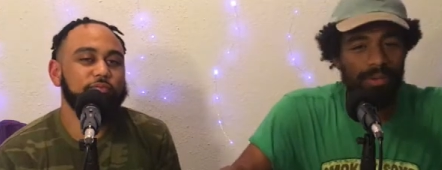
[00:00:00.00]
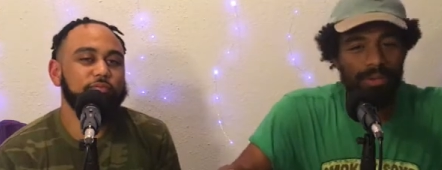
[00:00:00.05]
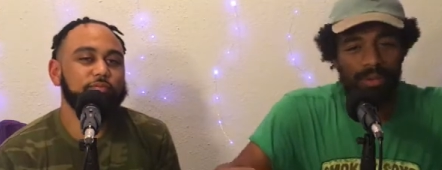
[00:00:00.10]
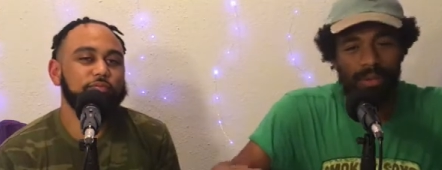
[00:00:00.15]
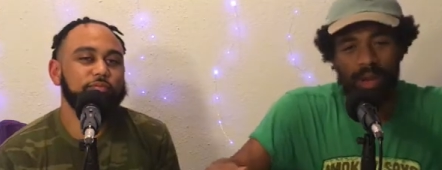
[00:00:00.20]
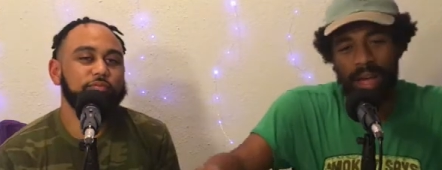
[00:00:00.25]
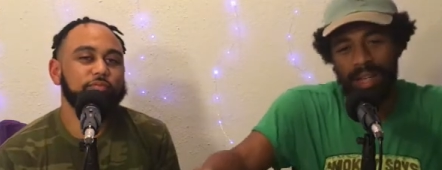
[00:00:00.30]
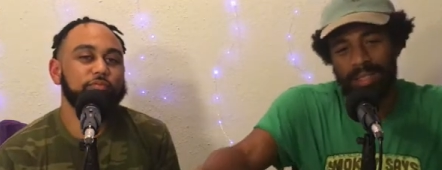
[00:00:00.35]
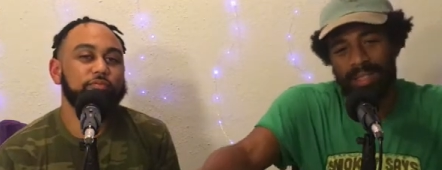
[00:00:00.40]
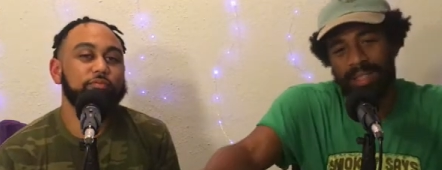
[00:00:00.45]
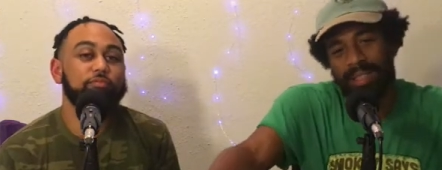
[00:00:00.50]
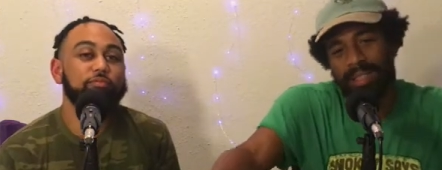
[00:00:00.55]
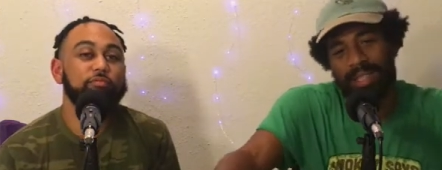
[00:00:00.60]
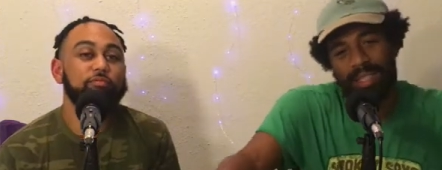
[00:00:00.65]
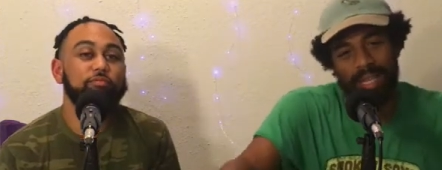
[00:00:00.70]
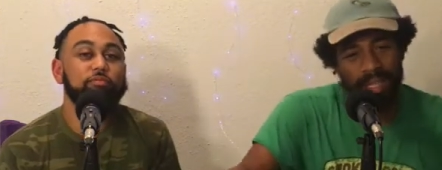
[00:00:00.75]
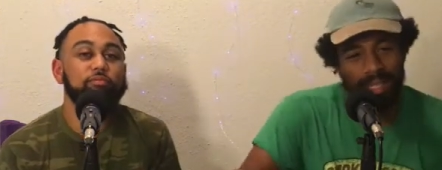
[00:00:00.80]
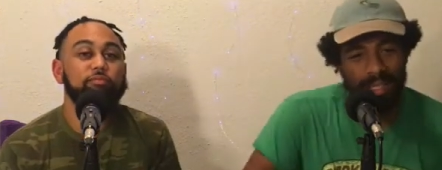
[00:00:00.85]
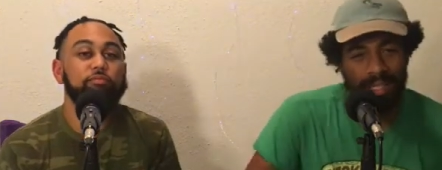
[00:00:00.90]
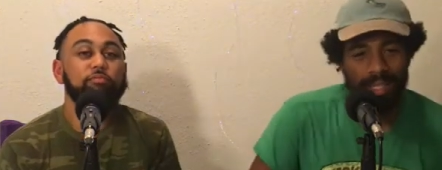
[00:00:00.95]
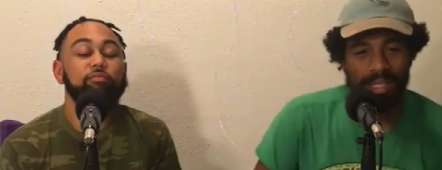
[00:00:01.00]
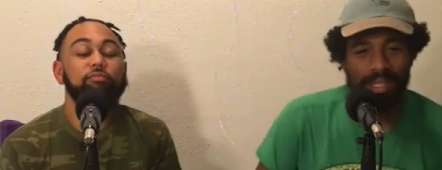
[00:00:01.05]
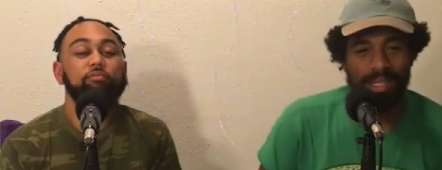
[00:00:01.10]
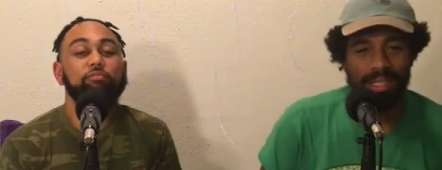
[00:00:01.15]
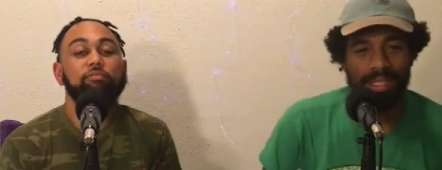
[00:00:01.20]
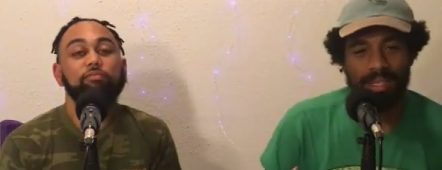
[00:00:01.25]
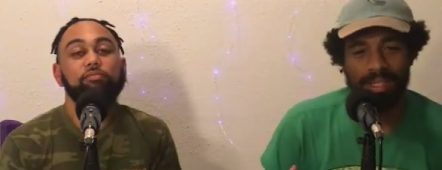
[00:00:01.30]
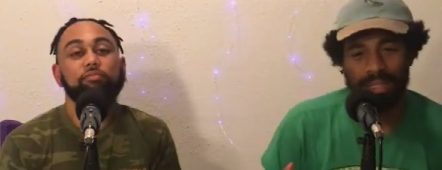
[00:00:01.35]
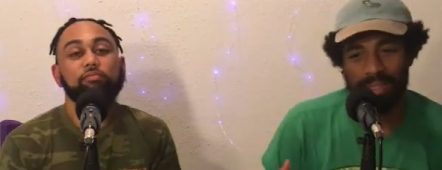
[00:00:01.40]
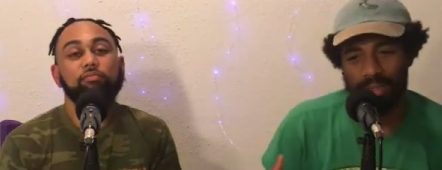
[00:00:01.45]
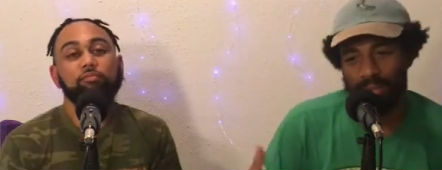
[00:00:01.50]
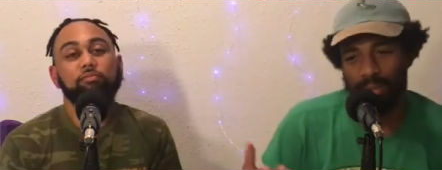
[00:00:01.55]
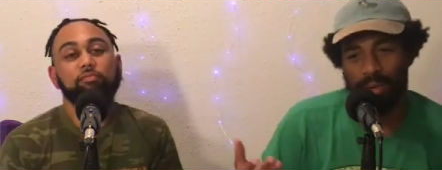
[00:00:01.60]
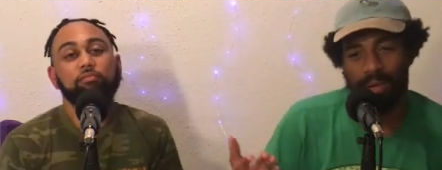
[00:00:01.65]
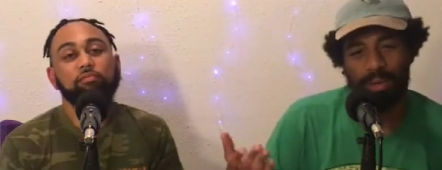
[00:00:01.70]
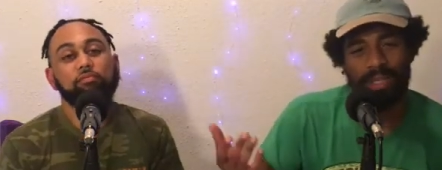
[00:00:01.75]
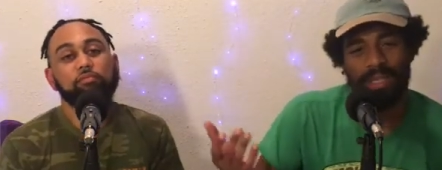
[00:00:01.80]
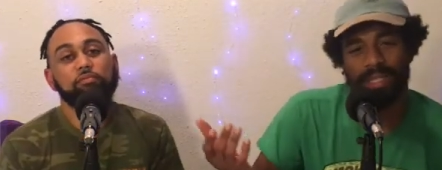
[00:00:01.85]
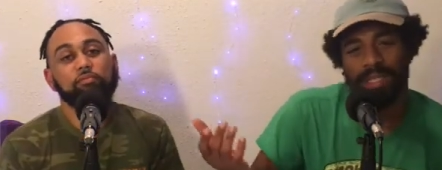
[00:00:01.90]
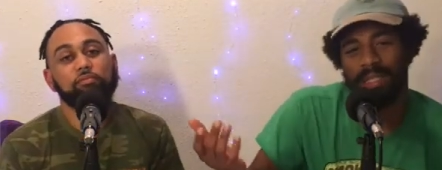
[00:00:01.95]
Speaker 1: If you got suggestions, you
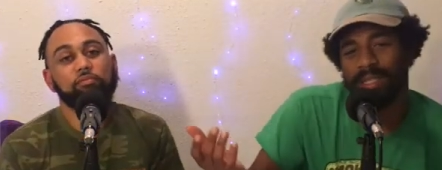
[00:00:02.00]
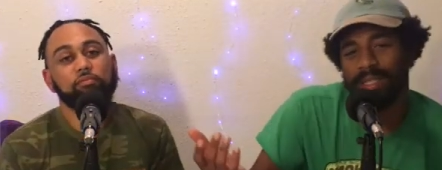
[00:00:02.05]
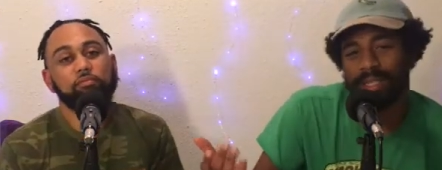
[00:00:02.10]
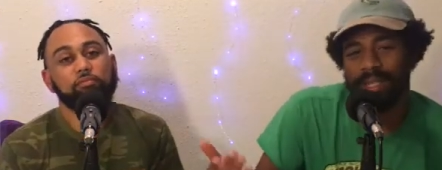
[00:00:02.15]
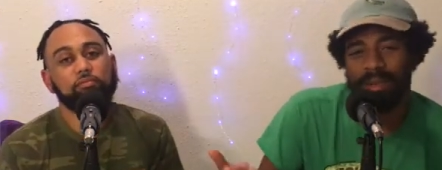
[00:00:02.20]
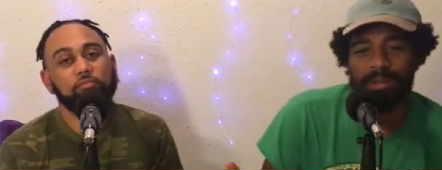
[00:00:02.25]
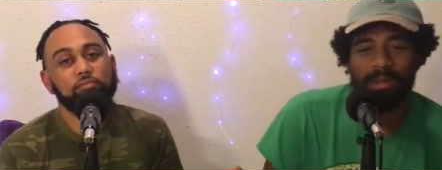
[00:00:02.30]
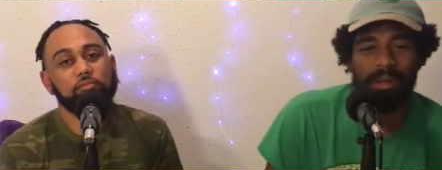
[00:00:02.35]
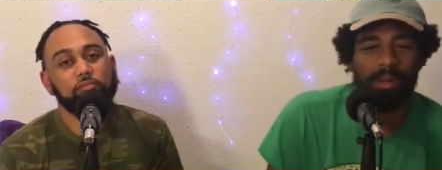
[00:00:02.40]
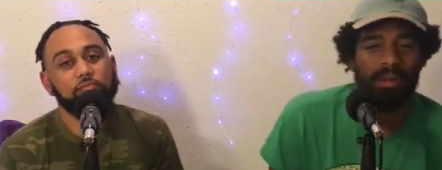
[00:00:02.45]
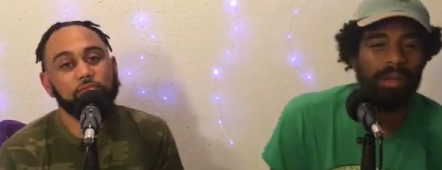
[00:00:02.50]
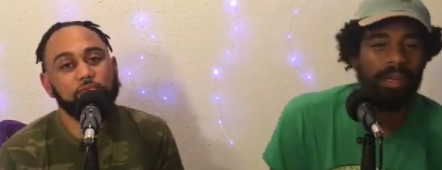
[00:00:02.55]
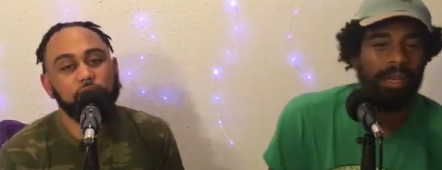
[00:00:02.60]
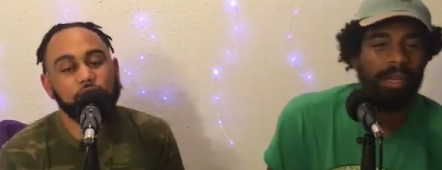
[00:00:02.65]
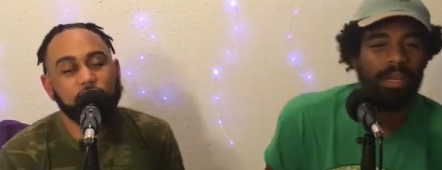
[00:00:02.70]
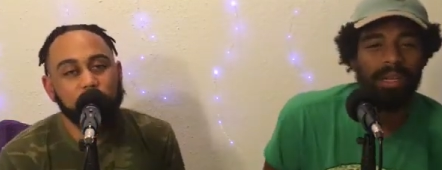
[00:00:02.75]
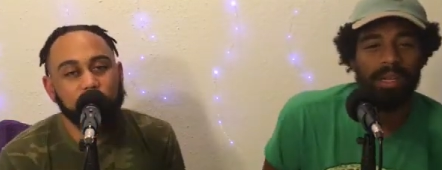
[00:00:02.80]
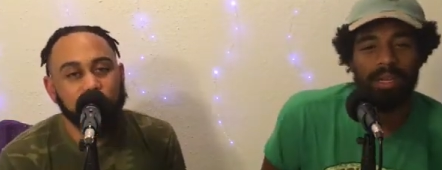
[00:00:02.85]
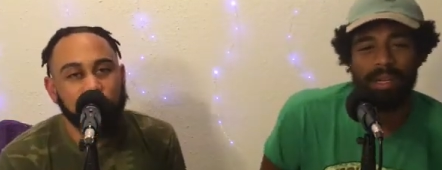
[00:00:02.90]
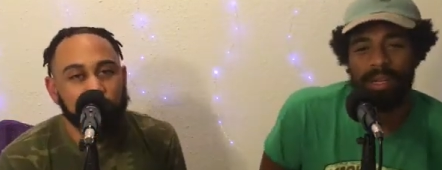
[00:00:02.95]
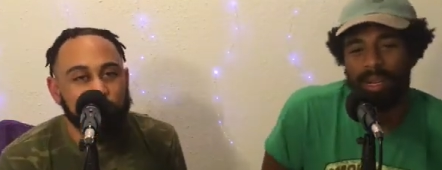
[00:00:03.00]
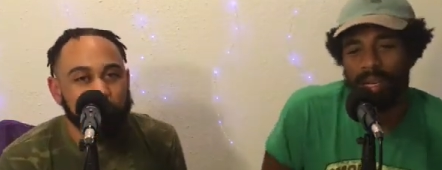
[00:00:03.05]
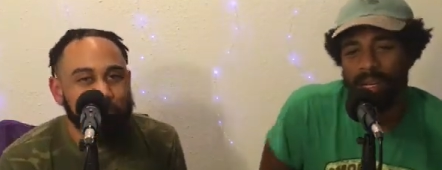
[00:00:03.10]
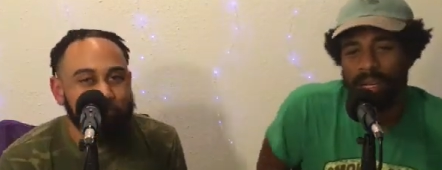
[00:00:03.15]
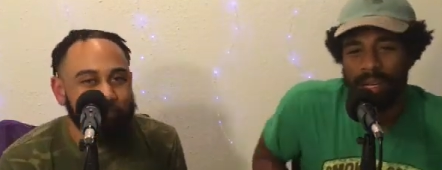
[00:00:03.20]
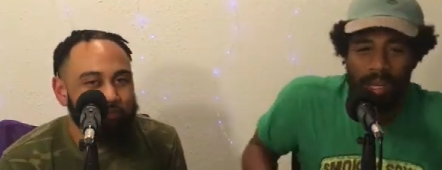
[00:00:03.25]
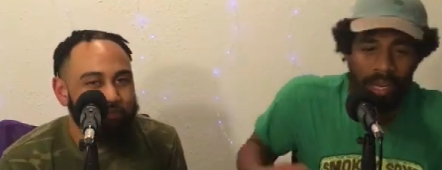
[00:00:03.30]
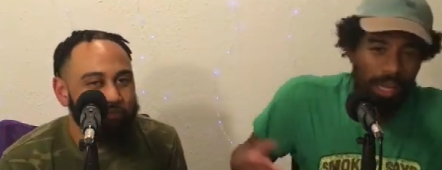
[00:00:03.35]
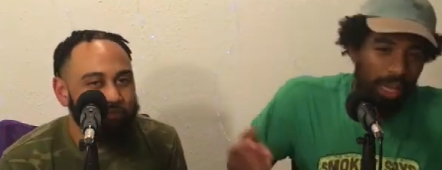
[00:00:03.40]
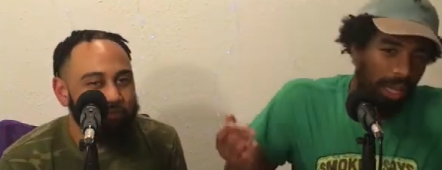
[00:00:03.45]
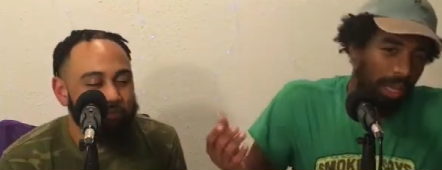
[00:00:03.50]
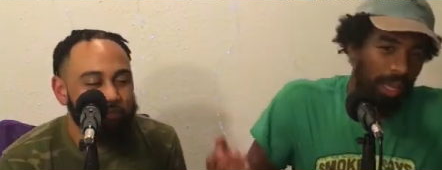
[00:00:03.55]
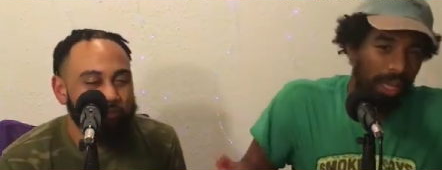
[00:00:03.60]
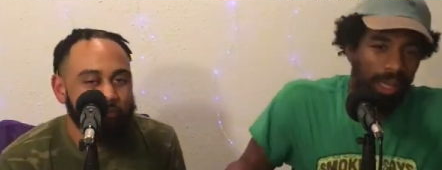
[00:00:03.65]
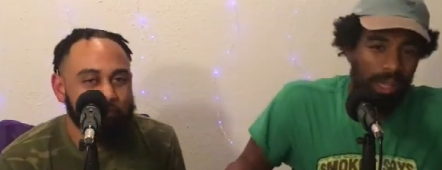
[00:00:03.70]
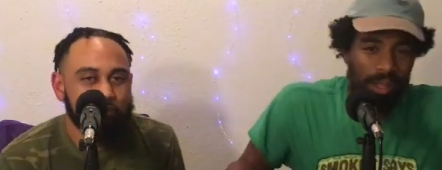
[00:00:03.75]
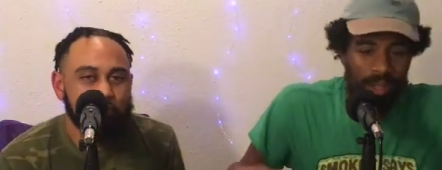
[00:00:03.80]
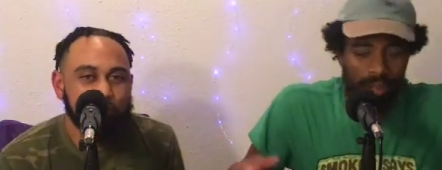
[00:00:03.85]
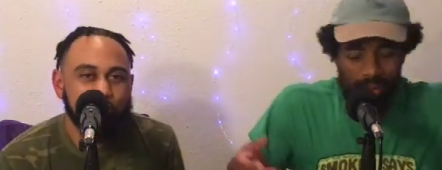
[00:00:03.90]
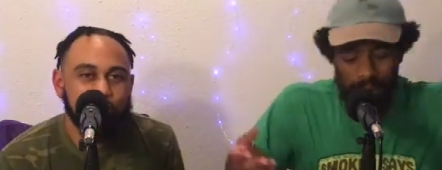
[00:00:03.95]
want to see something on here, either,
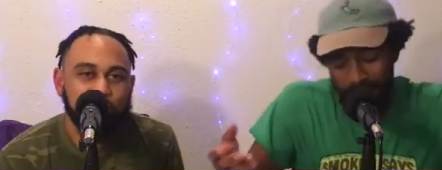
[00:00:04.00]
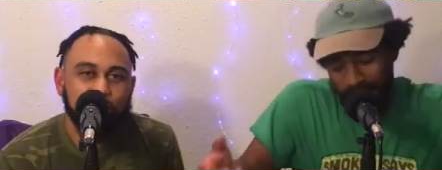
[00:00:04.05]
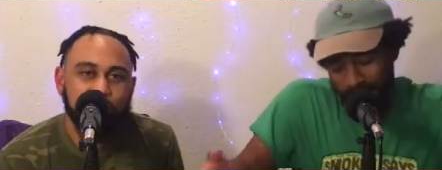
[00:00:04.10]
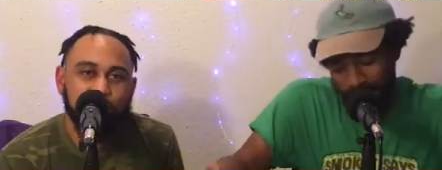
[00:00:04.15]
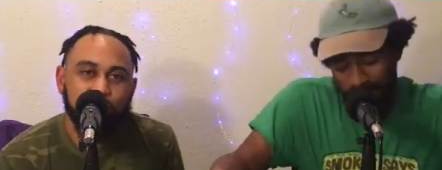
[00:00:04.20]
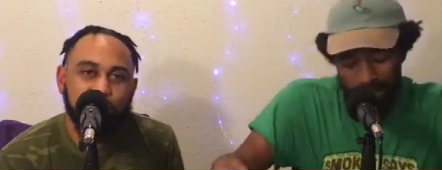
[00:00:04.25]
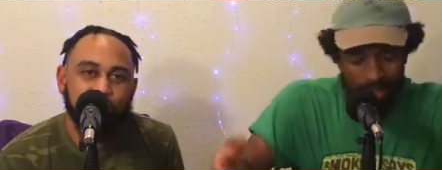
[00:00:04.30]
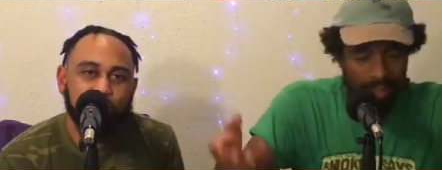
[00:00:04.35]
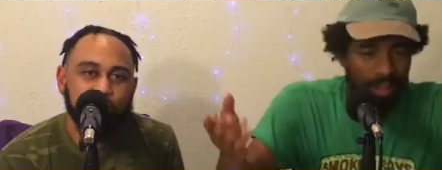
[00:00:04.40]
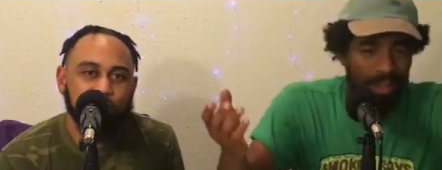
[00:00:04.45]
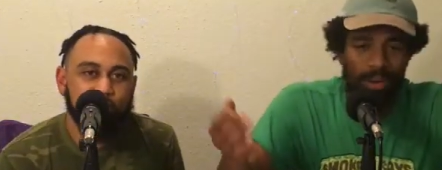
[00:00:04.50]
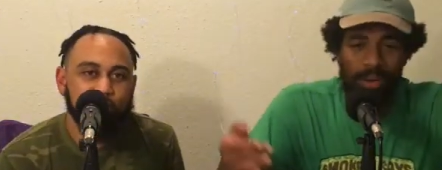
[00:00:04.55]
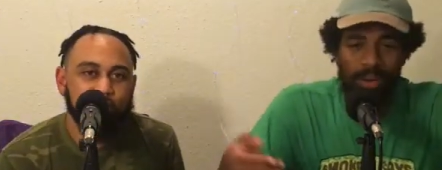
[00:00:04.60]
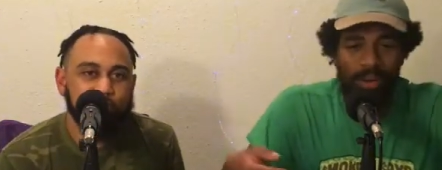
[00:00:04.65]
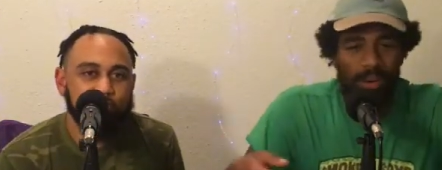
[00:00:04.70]
you got either